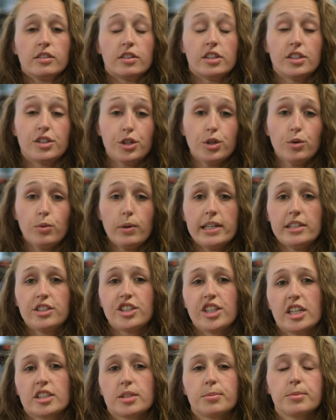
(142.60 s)
The two-way
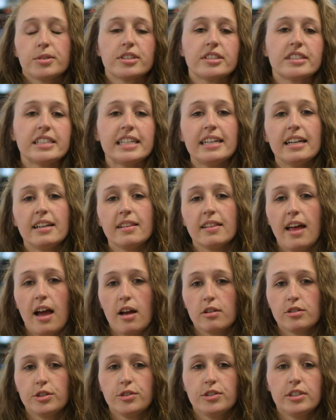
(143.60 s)
adjustable seat
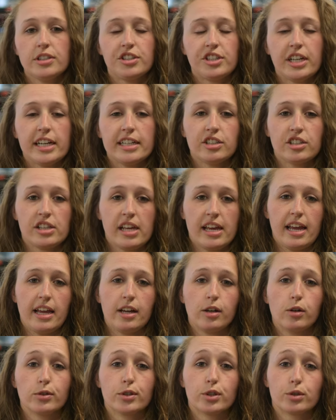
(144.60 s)
allows you to change the
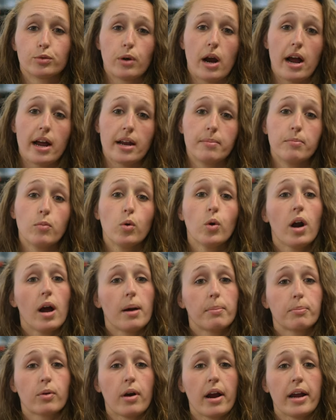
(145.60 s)
angle to ride more
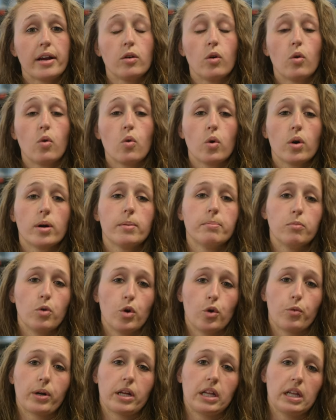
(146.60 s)
upright or
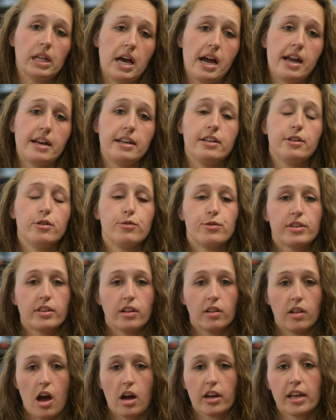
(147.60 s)
more reclined using
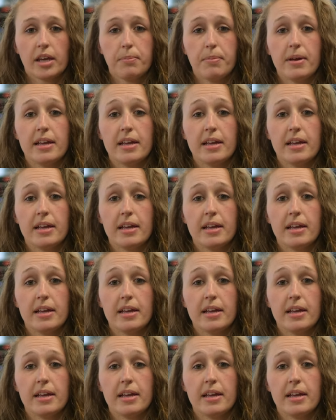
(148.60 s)
the locking